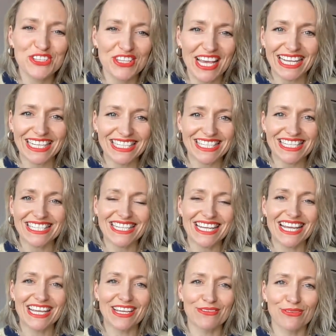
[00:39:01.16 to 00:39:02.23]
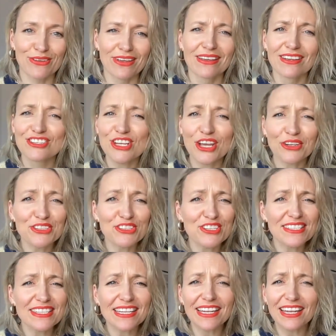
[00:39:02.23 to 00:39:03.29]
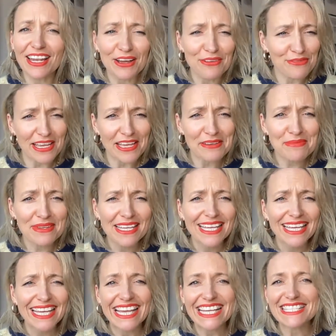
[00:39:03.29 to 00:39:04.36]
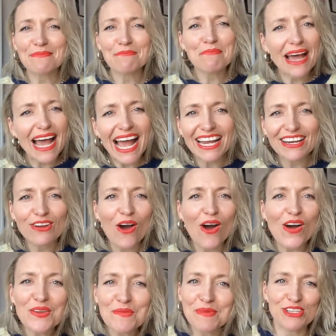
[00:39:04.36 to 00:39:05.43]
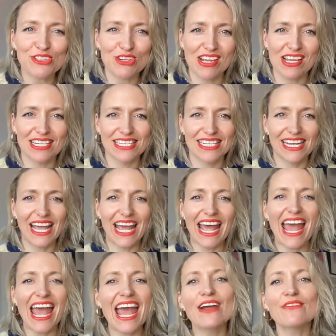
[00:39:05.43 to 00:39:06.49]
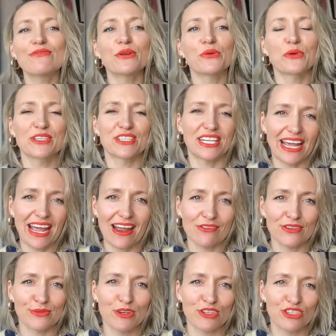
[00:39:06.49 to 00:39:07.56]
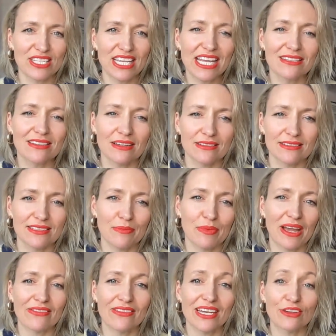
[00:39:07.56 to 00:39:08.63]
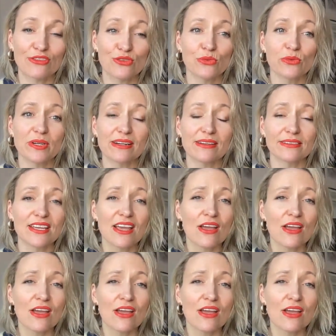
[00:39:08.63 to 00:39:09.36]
thanks to Steve. Don't you just love him? He's a man on a mission to get everyone to care as much as he does about the natural world,